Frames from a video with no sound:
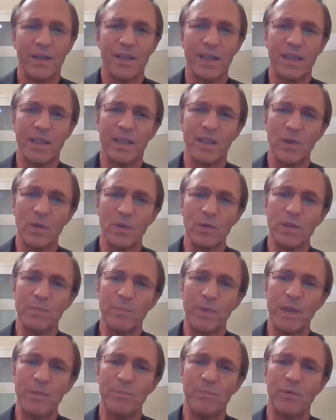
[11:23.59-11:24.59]
that those
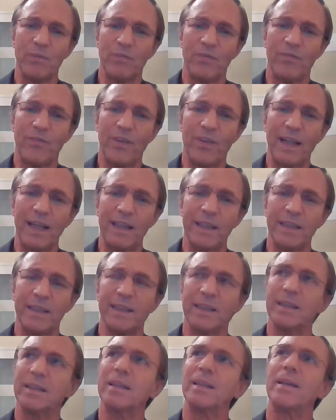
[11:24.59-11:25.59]
people felt
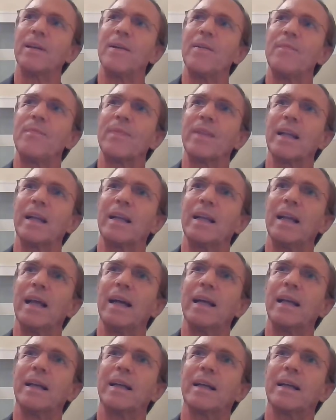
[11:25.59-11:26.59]

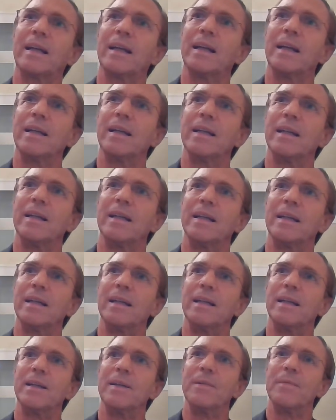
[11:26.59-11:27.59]
like
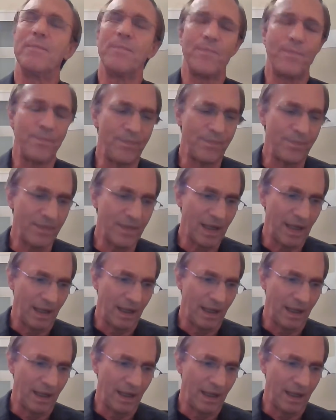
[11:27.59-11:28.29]
not